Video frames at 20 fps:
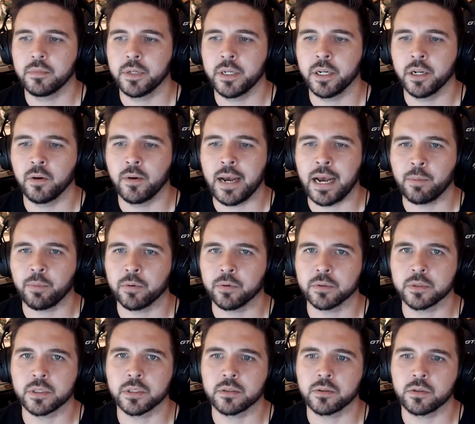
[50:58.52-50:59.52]

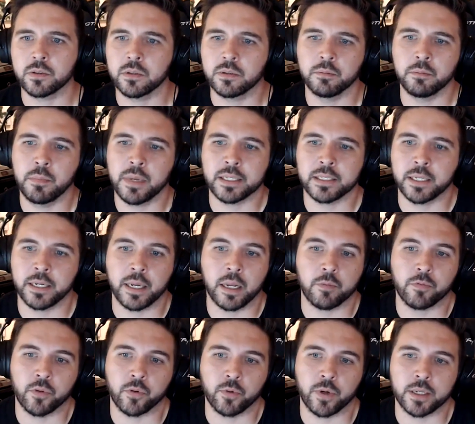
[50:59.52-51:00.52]
Apple's messing
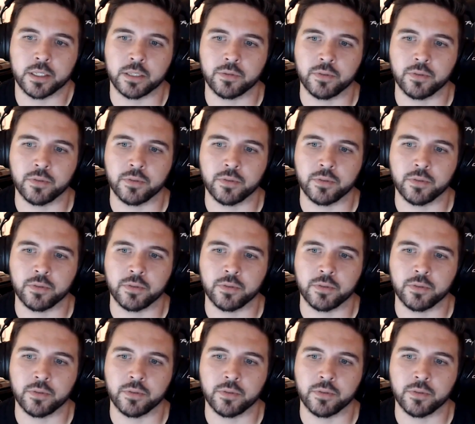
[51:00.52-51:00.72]
up for the rest